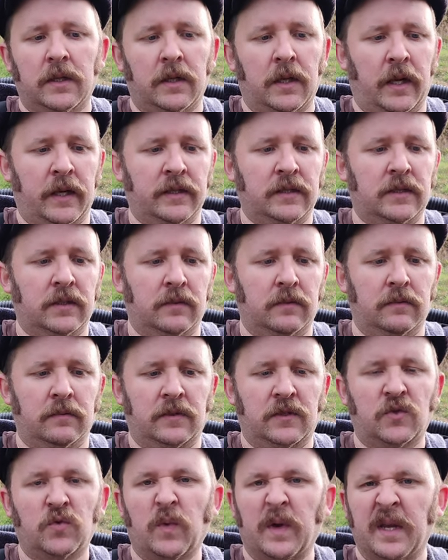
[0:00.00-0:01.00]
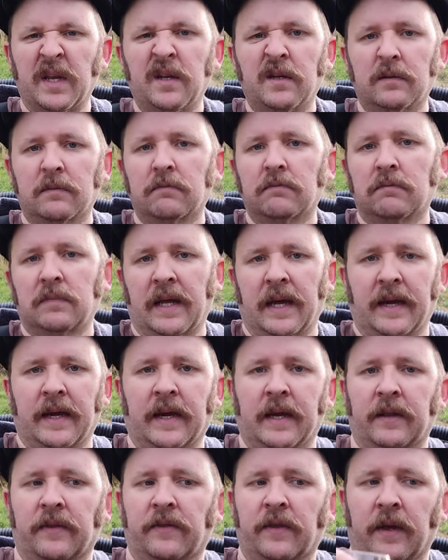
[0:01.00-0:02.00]
Nice and sweet, that
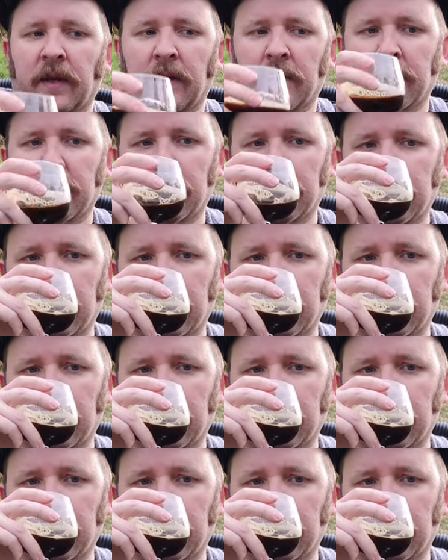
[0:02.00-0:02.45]
kind of thing.